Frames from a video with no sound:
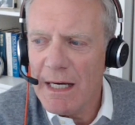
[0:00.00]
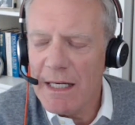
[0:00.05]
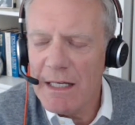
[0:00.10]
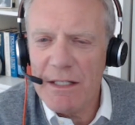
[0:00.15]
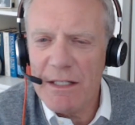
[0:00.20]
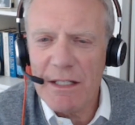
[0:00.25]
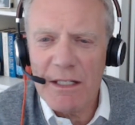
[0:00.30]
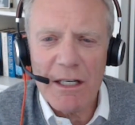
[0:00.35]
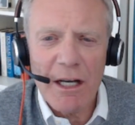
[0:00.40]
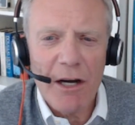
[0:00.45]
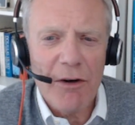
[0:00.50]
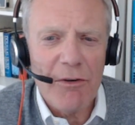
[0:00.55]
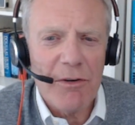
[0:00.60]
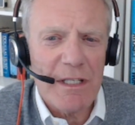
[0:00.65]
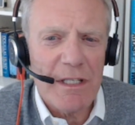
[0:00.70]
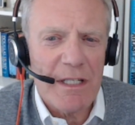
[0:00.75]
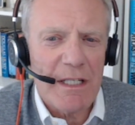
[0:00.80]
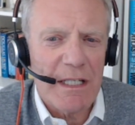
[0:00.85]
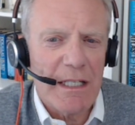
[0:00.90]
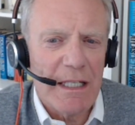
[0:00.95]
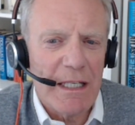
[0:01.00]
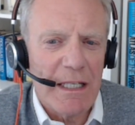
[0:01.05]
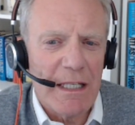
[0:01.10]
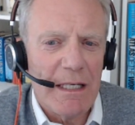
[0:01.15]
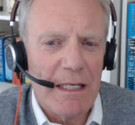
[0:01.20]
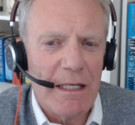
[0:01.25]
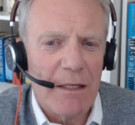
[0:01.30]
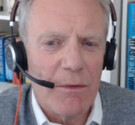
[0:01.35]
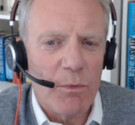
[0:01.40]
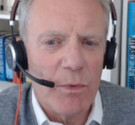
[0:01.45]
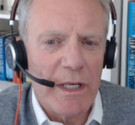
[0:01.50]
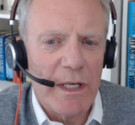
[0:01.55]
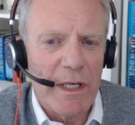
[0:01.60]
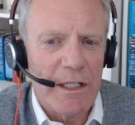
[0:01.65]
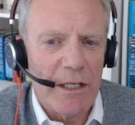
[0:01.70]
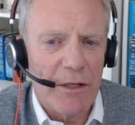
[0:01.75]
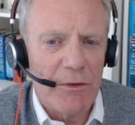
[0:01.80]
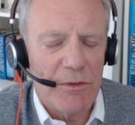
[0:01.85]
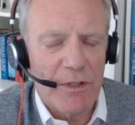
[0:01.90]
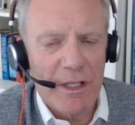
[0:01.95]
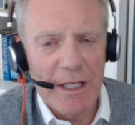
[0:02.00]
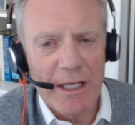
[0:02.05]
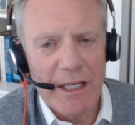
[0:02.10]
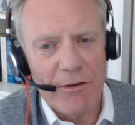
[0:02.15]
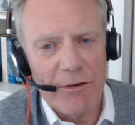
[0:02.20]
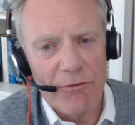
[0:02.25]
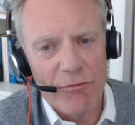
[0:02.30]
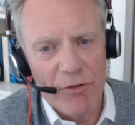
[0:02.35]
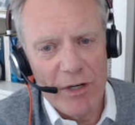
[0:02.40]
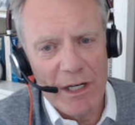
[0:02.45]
And as a currency, we don't think it